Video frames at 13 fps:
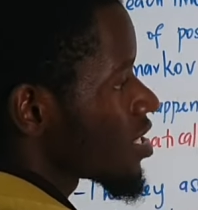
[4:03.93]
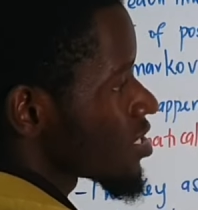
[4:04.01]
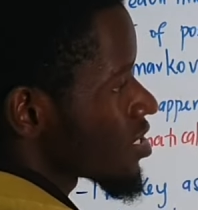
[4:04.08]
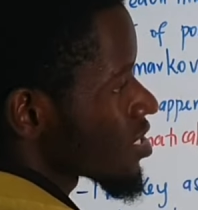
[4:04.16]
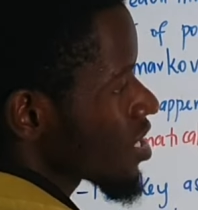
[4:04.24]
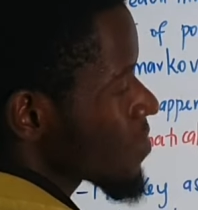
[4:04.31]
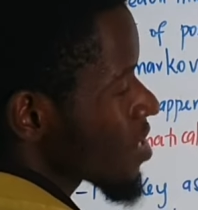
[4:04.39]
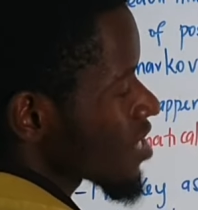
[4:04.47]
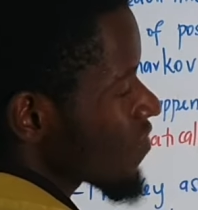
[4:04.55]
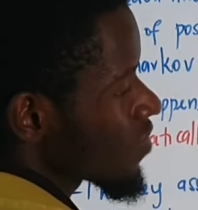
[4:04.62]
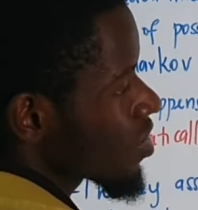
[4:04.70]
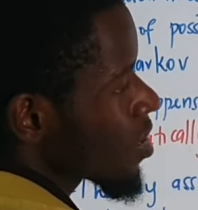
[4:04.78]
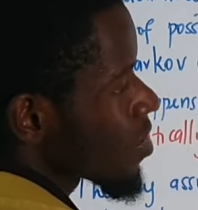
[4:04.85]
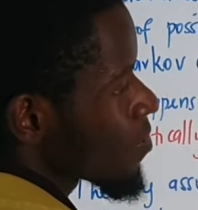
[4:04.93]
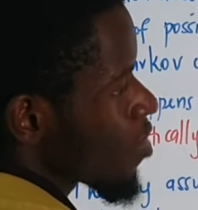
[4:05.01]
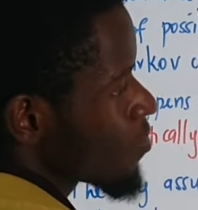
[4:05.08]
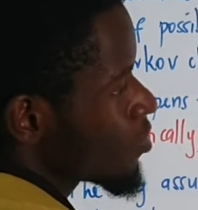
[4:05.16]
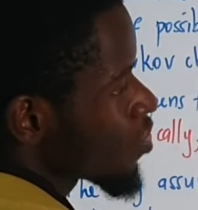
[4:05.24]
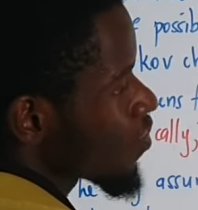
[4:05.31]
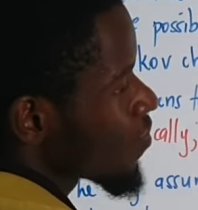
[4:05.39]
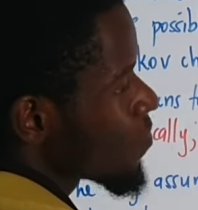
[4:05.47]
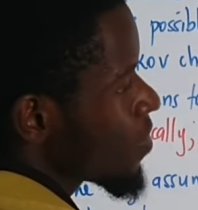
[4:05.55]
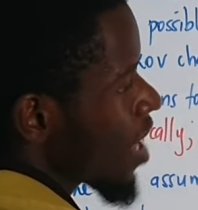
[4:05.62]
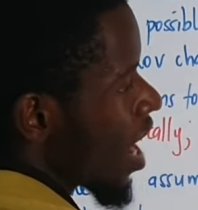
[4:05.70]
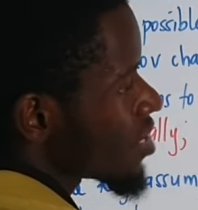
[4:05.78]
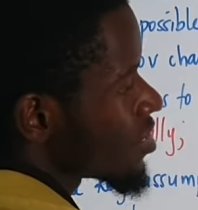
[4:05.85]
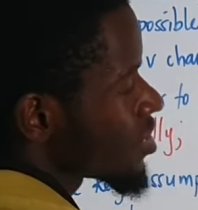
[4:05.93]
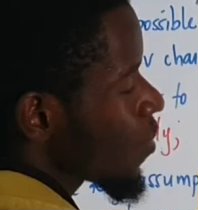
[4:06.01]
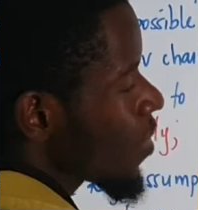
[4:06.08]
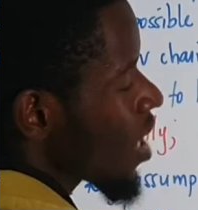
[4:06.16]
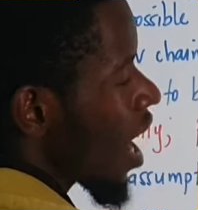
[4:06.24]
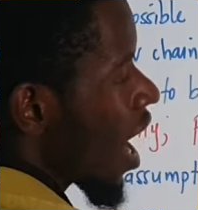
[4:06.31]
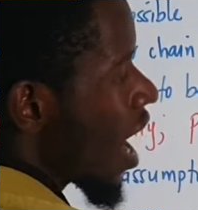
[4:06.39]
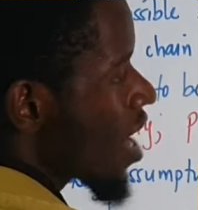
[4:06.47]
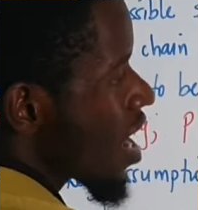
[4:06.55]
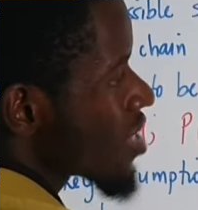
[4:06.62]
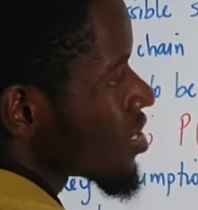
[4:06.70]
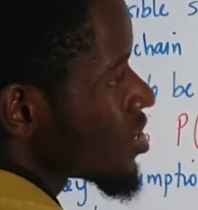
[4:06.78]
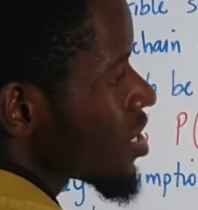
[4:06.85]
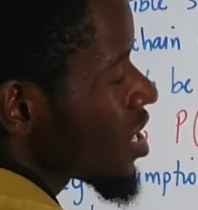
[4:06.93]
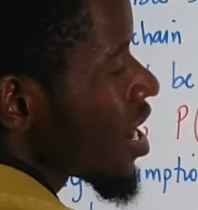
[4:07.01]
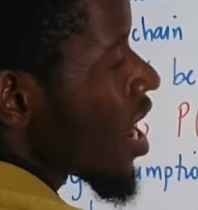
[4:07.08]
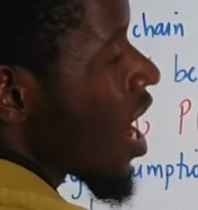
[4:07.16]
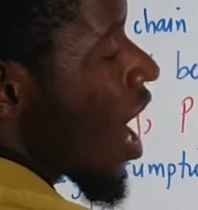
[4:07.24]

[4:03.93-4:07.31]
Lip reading: is the same as having probability of Pij, where I and j